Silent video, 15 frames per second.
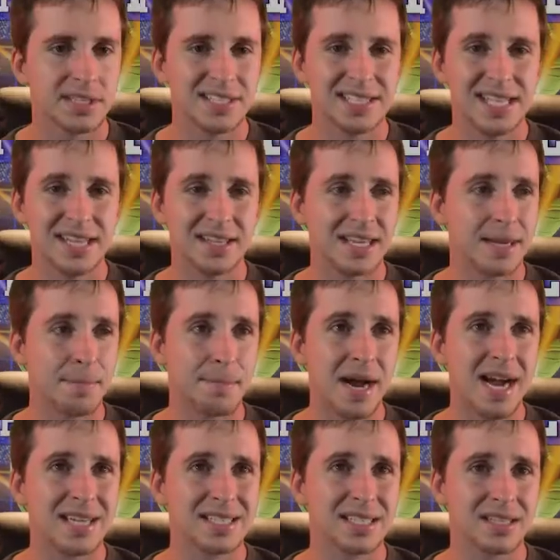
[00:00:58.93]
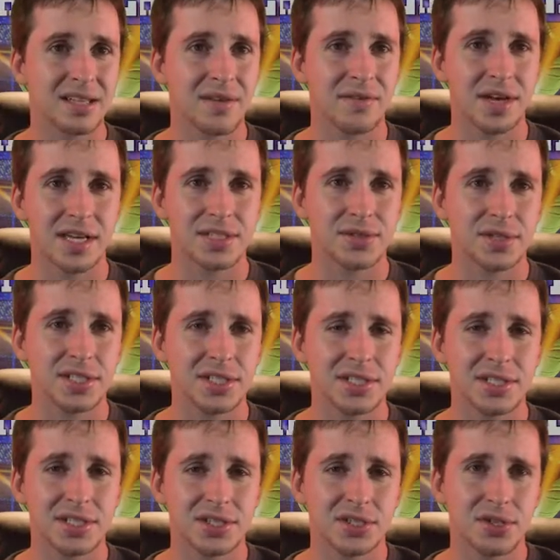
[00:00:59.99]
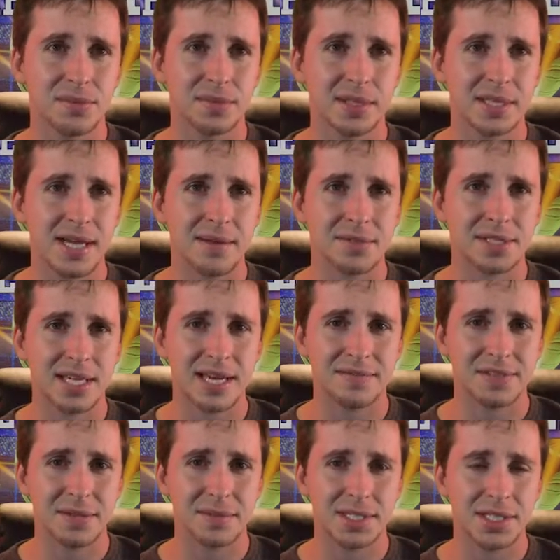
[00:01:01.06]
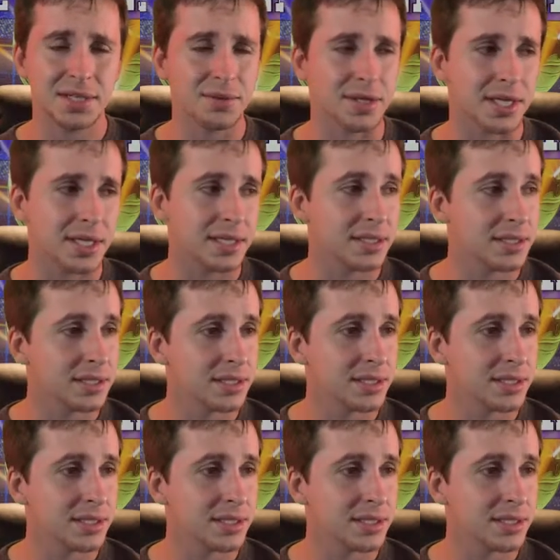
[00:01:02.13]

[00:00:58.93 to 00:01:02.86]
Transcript: just had like a boxing glove on it, so I just assumed that that was going to have something to do with it.